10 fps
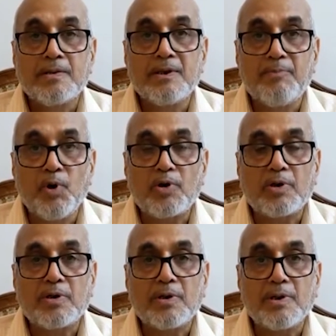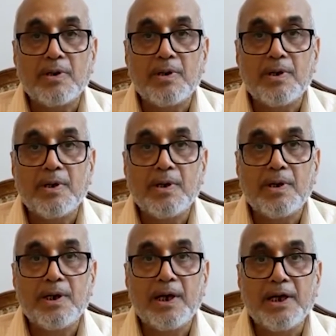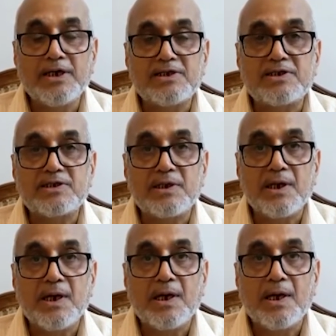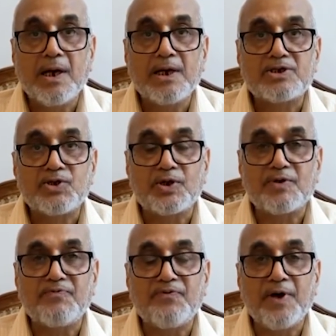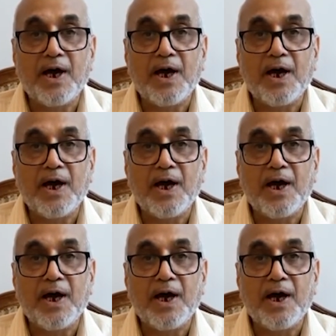The book is a sort of